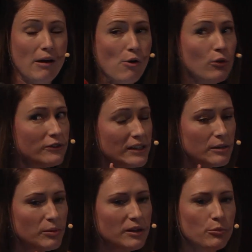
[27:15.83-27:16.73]
Also a
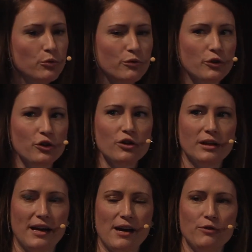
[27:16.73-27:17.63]
little bit the mover.
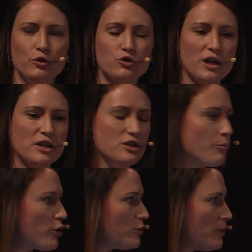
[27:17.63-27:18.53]
If you change
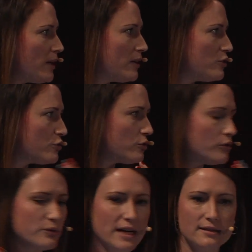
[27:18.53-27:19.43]
department, and you should
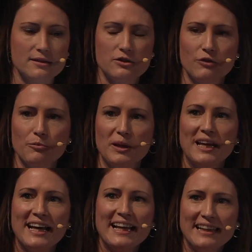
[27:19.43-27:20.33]
lose access to, but
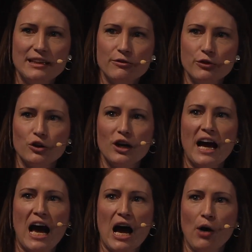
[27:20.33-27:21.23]
leaver,
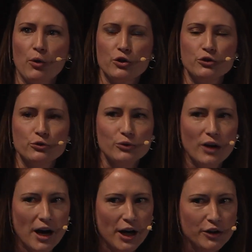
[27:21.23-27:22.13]
how are you
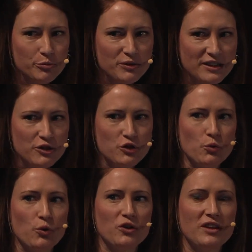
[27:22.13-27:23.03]
100%
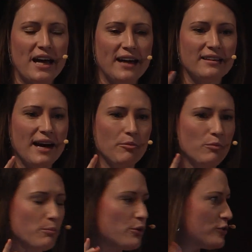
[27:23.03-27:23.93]
sure that that
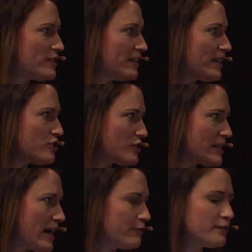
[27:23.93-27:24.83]
person that just
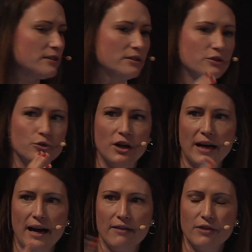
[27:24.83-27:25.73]
left do not
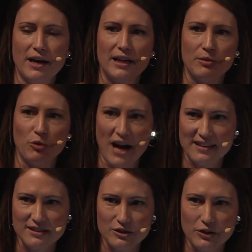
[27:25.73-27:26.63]
have any more
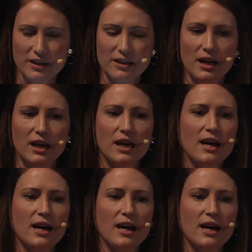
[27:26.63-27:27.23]
access to anything?